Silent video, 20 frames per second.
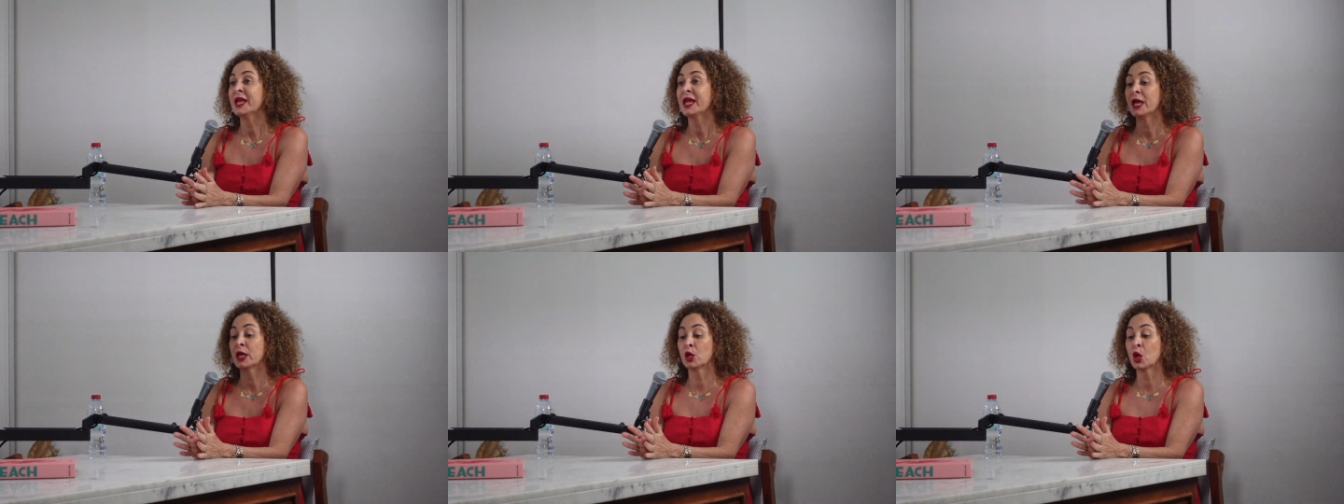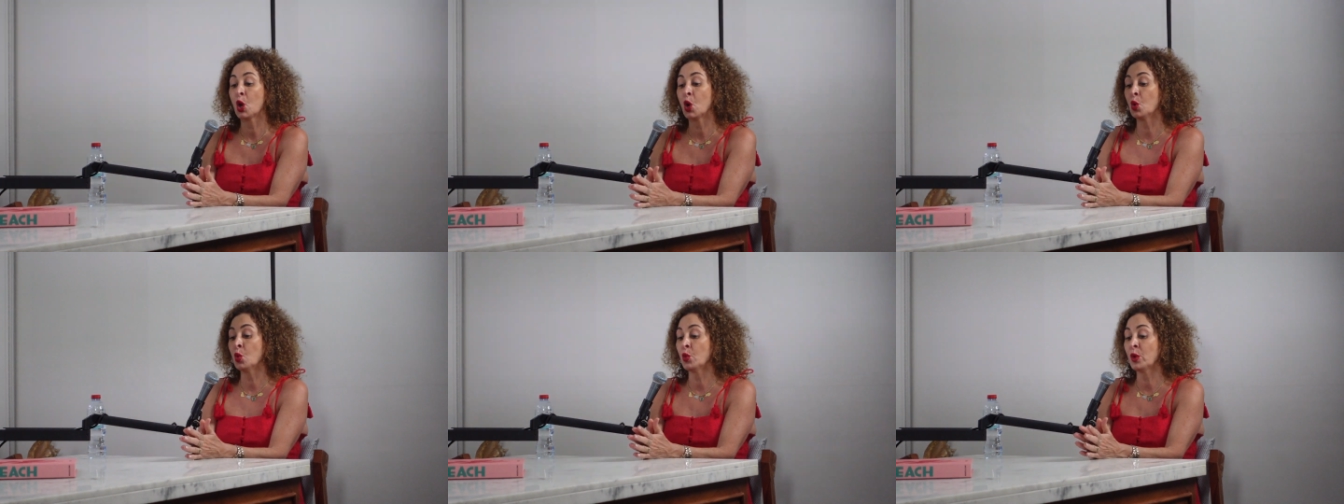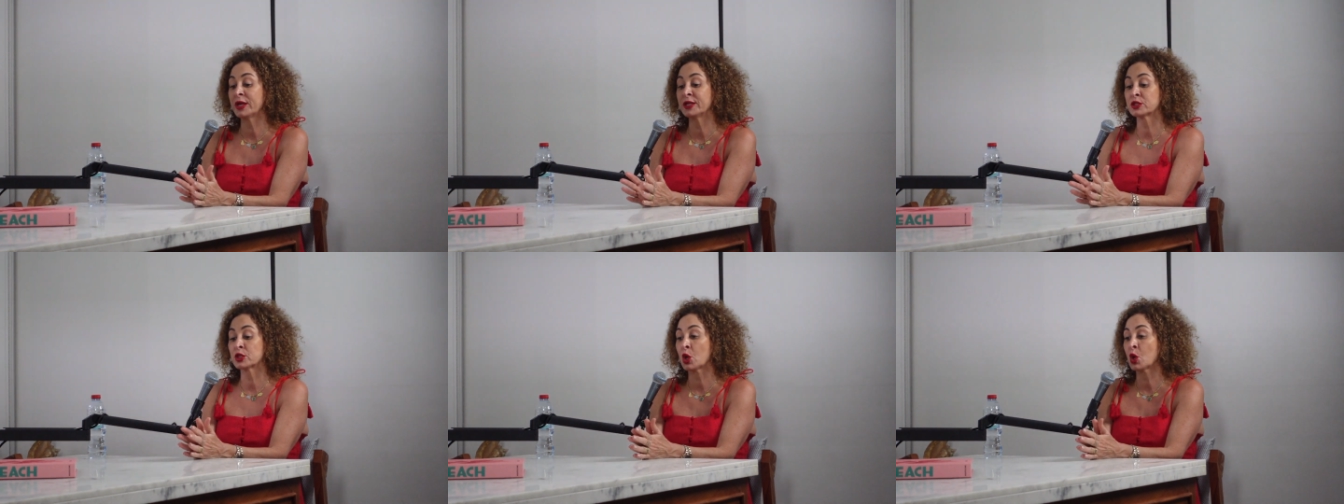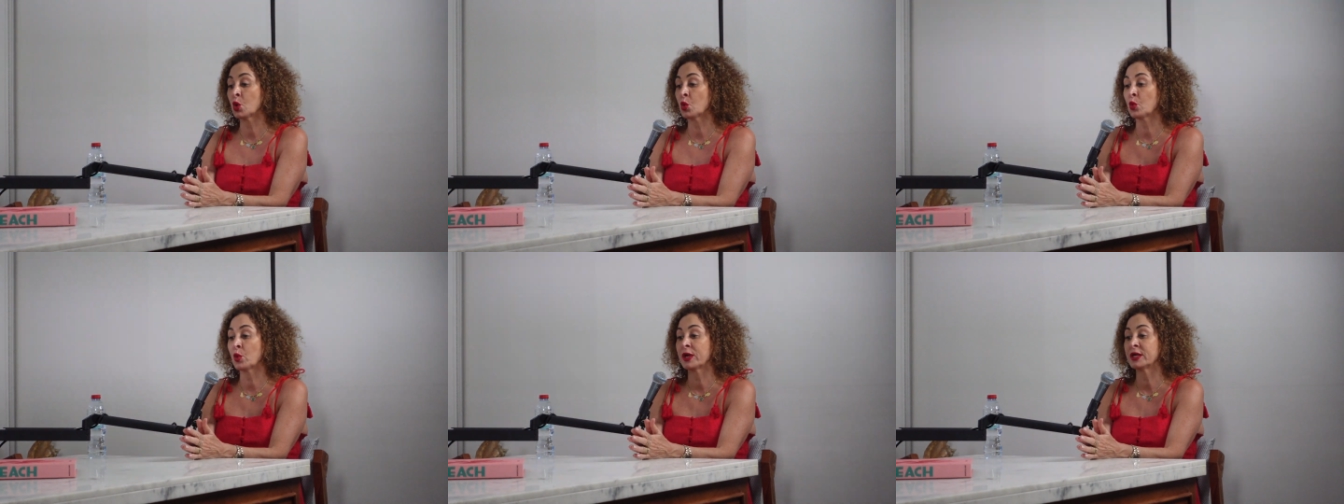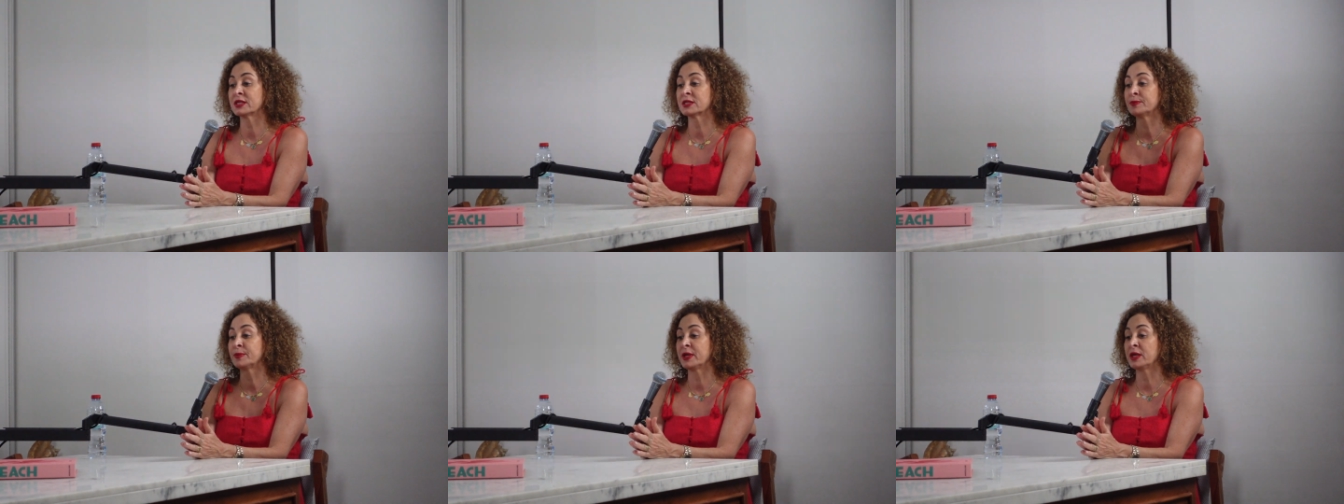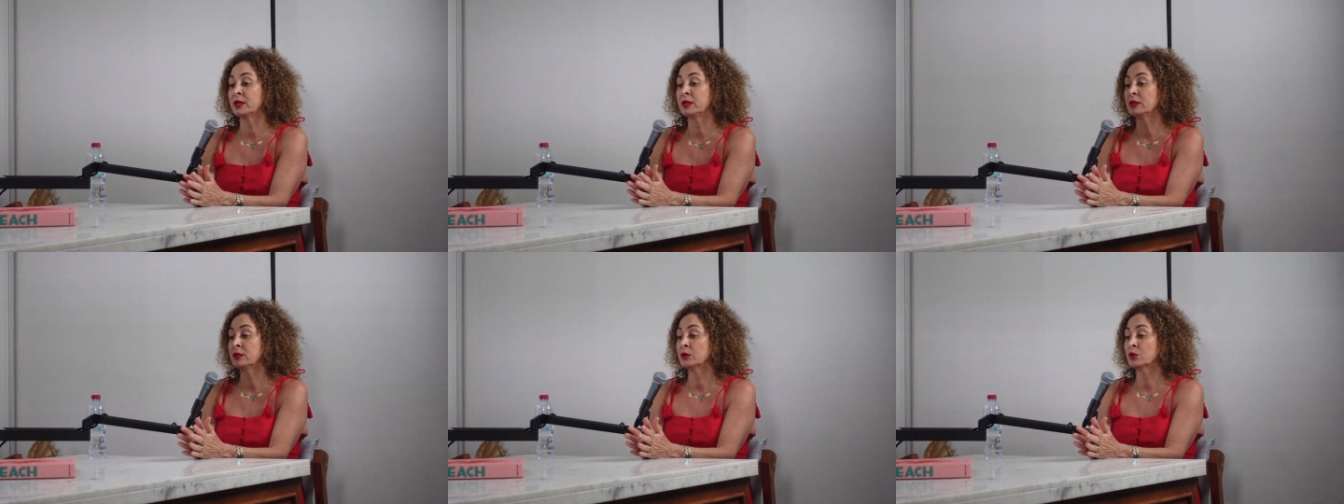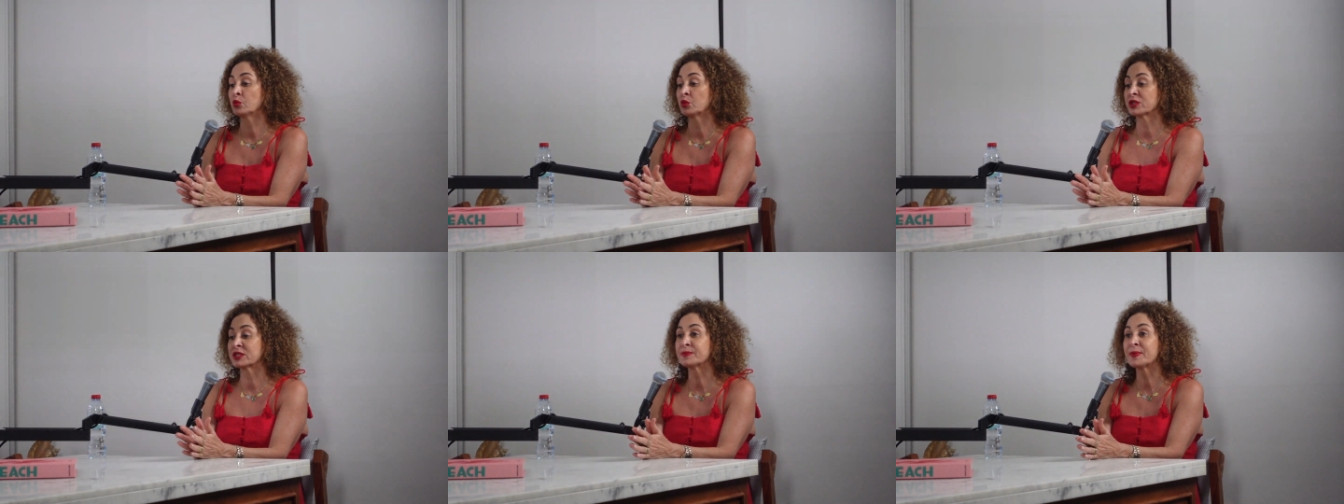and always, always be
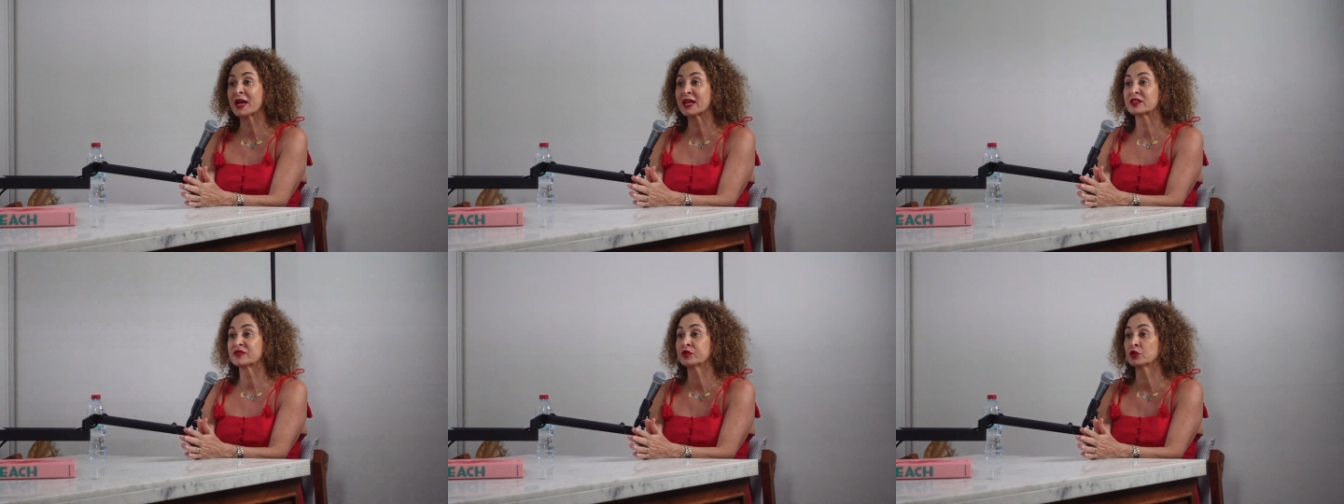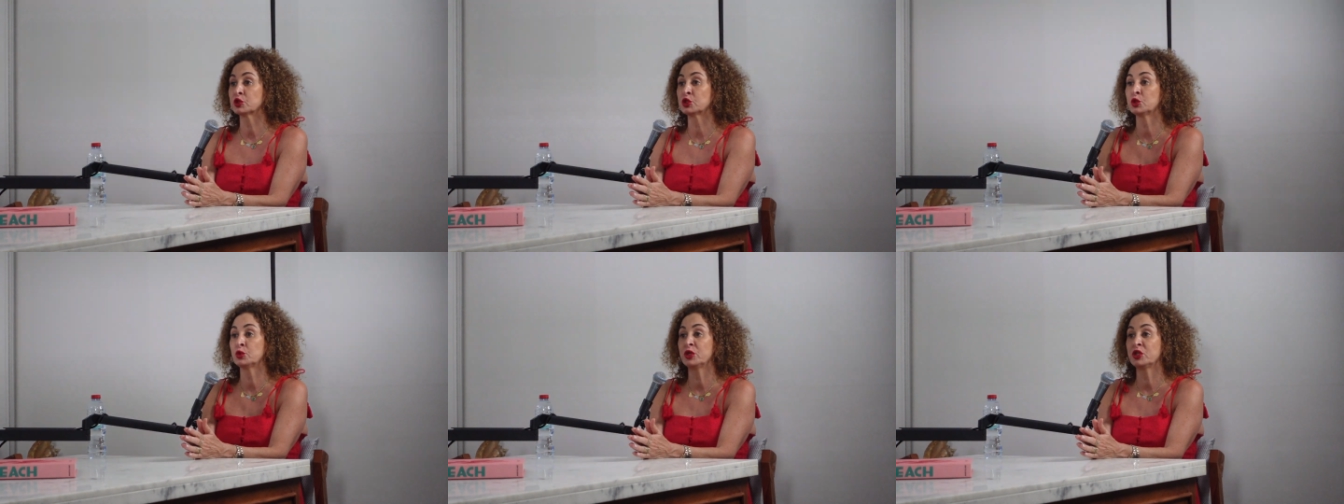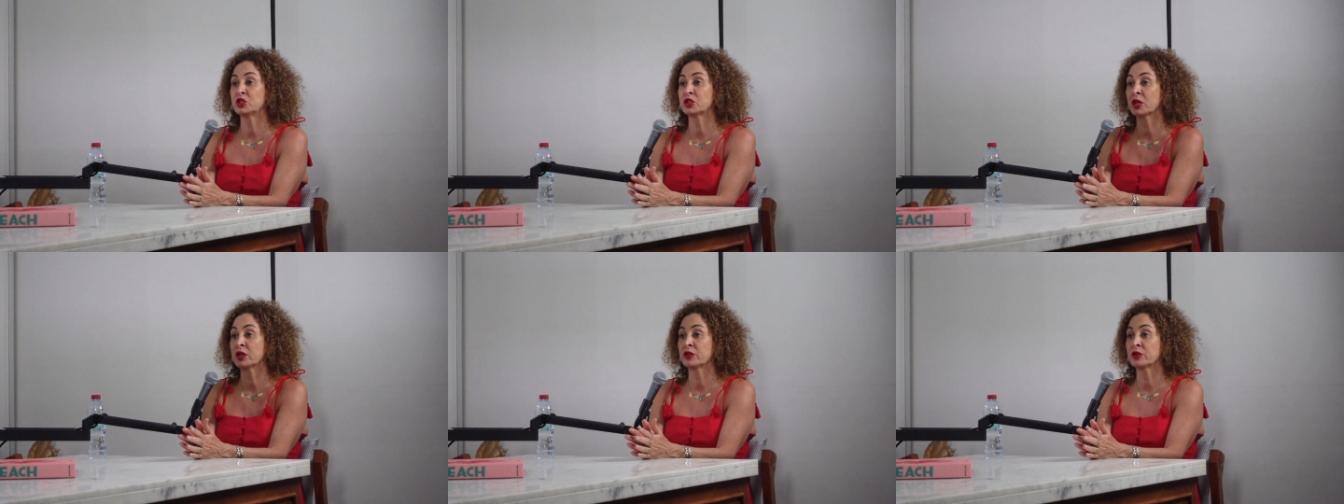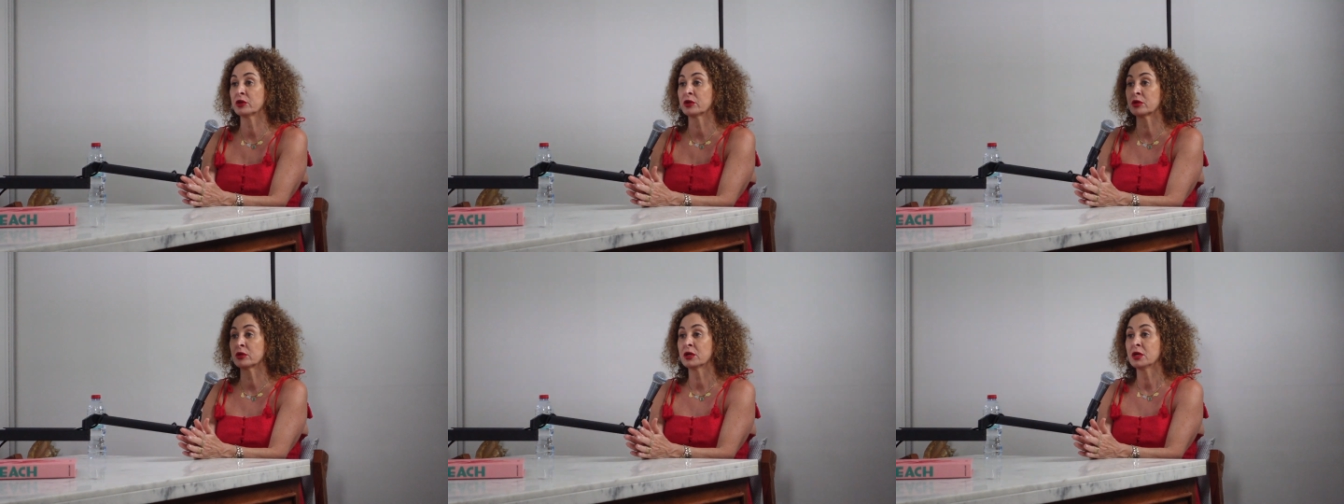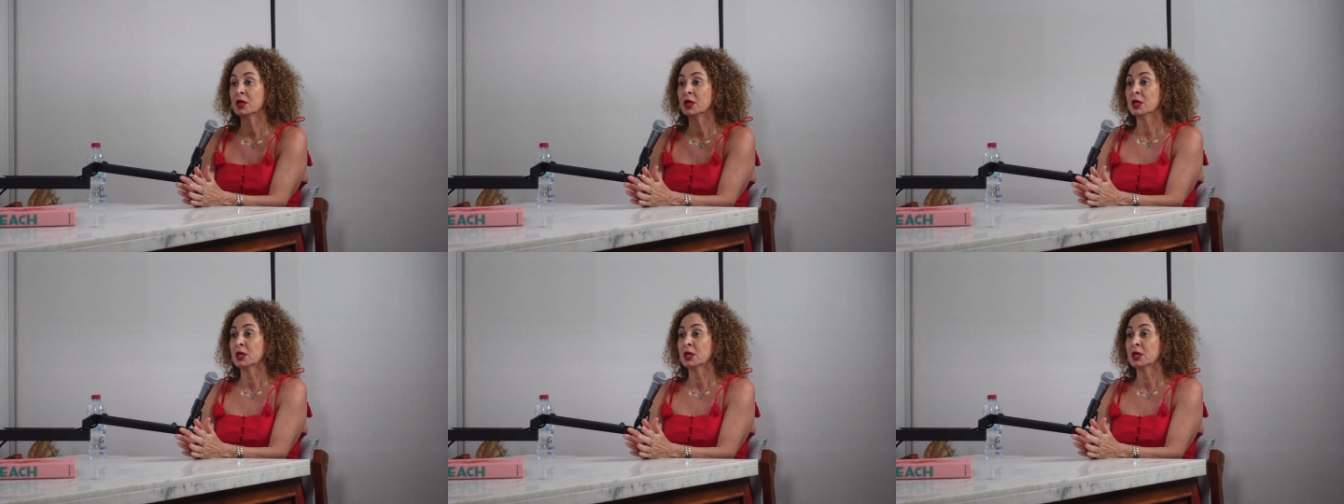respectful to each other,